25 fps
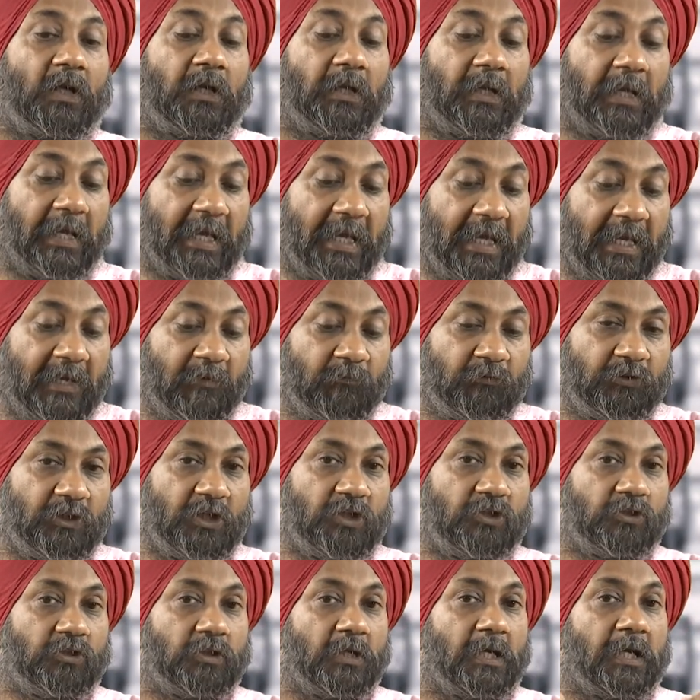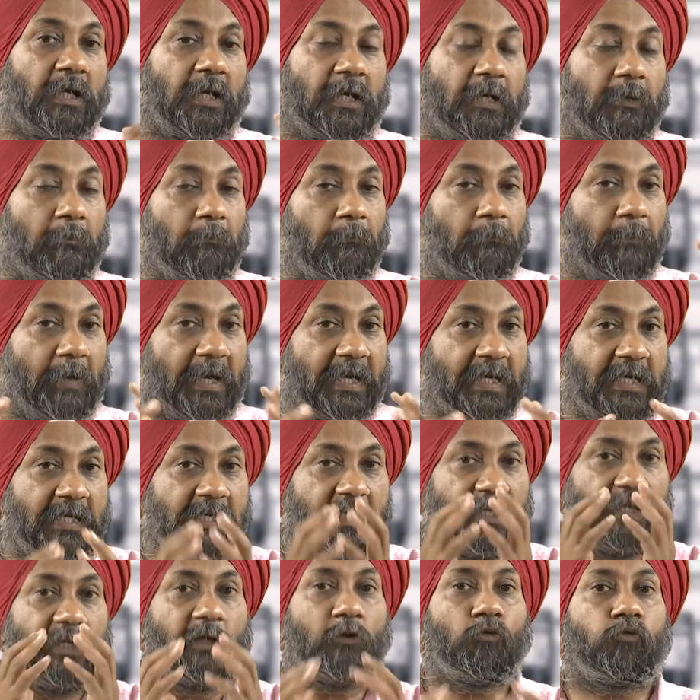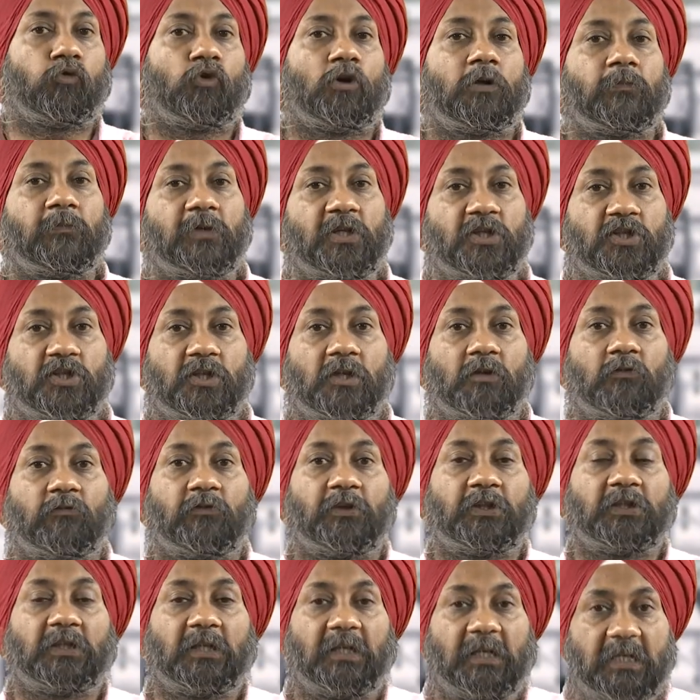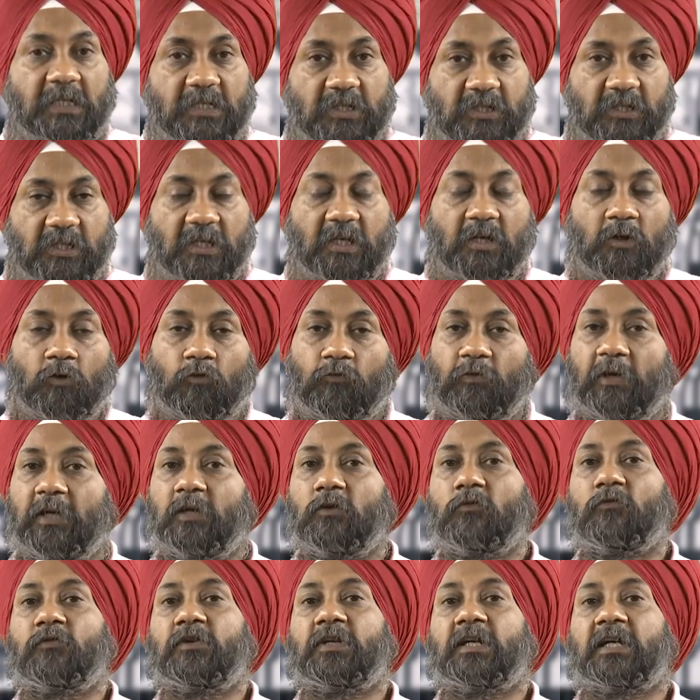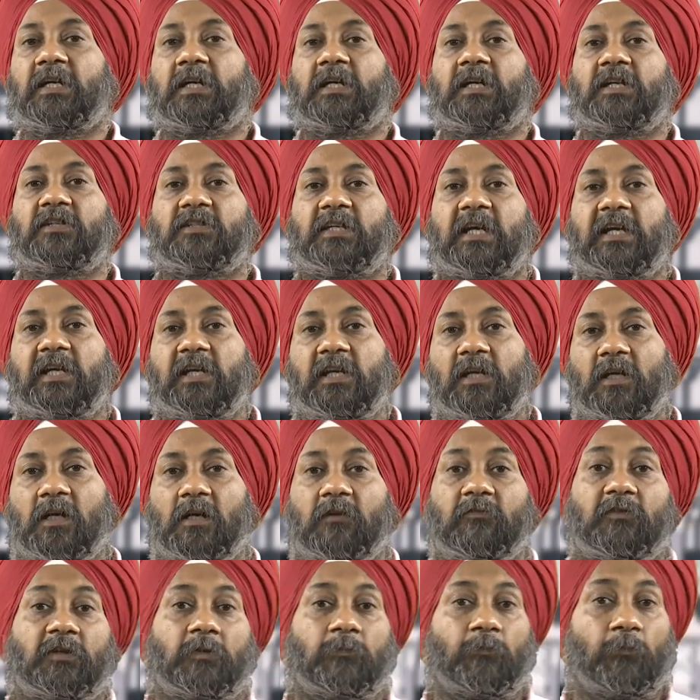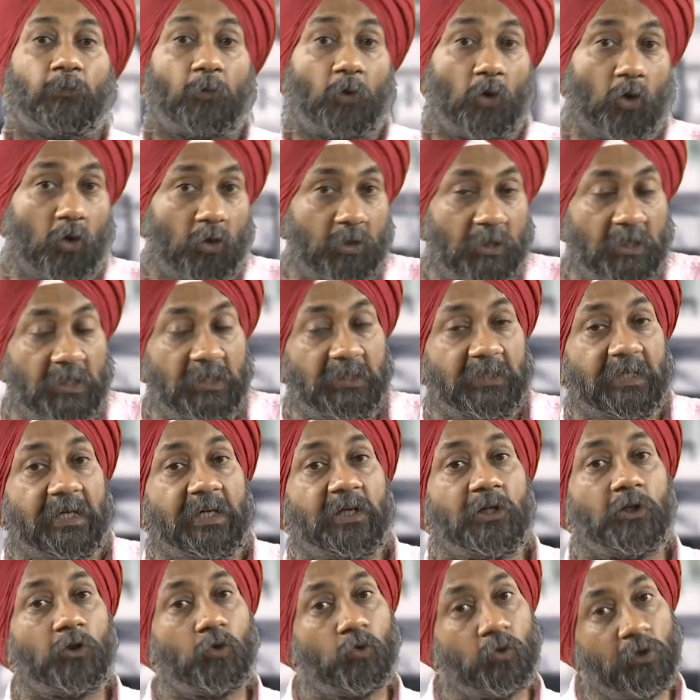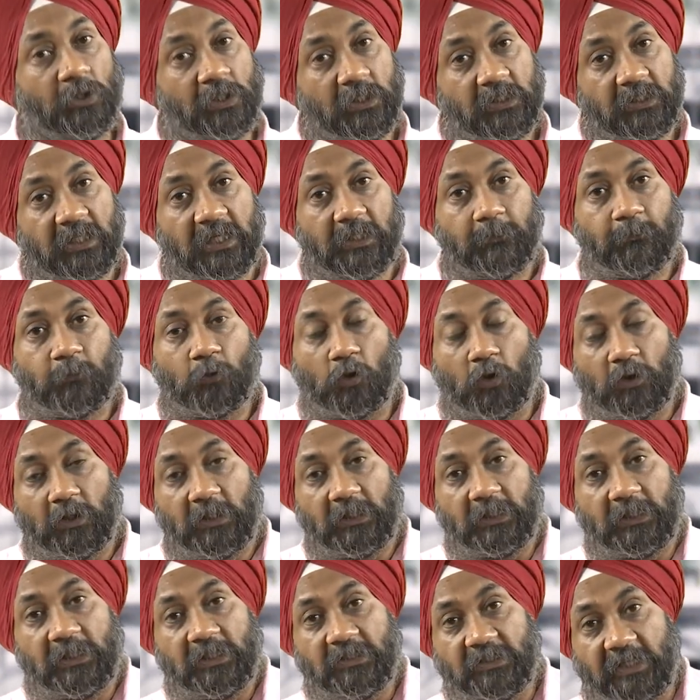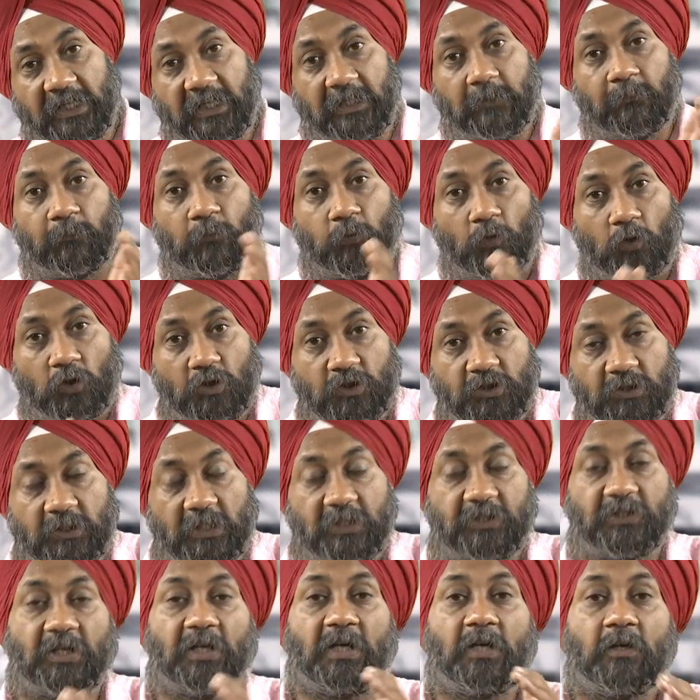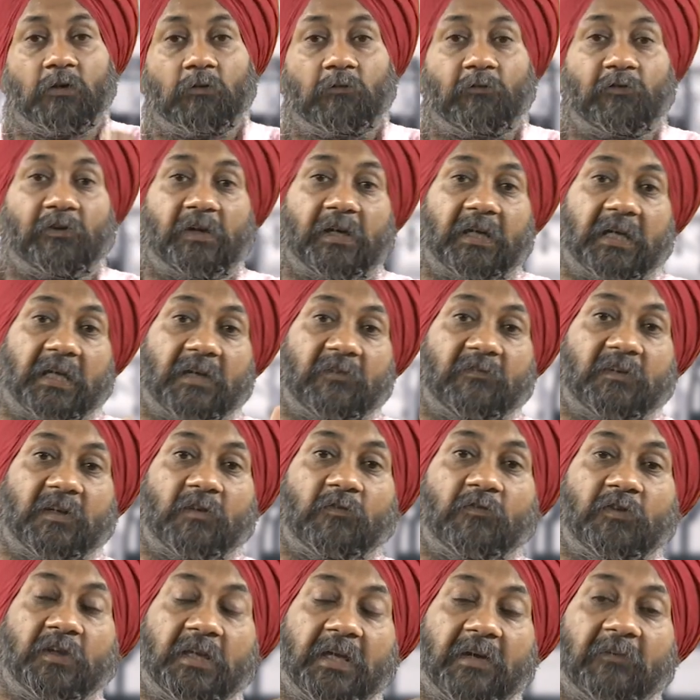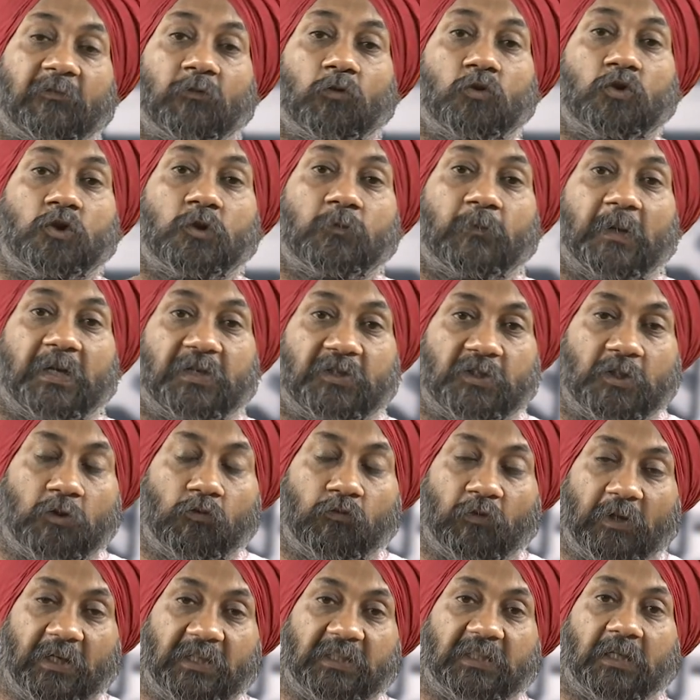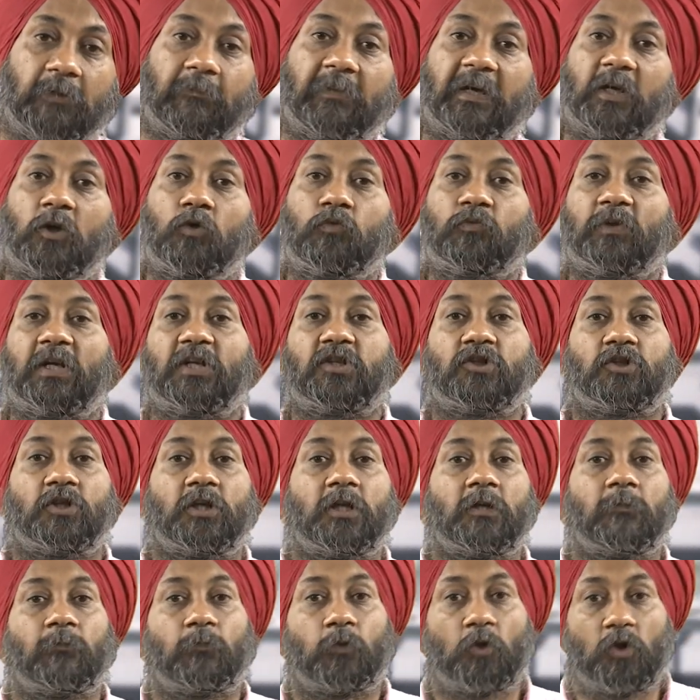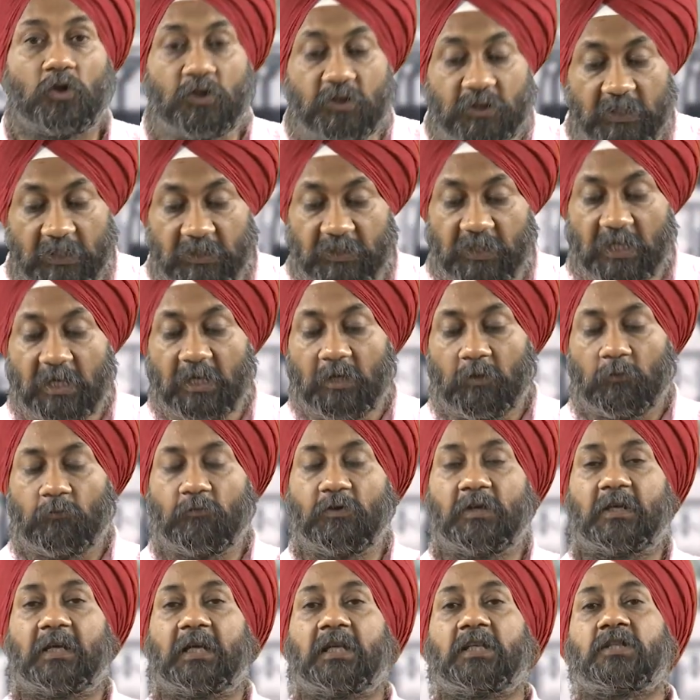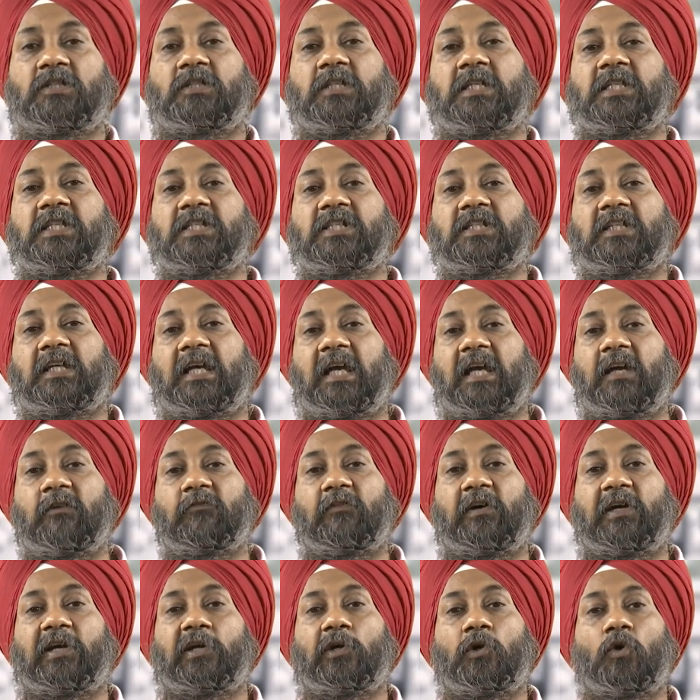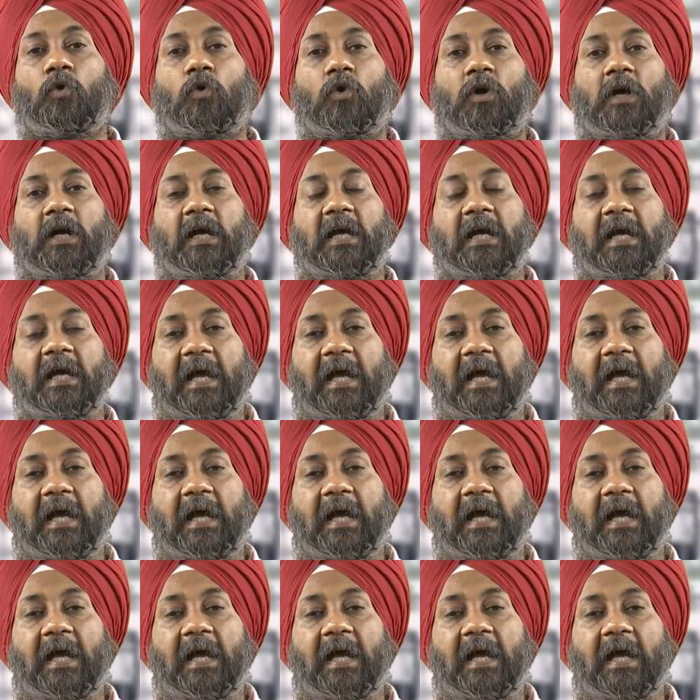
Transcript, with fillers: have this compiled information with us when we are designing our product and during that product design process wherever we have to specify the manufacturing process we can just have a look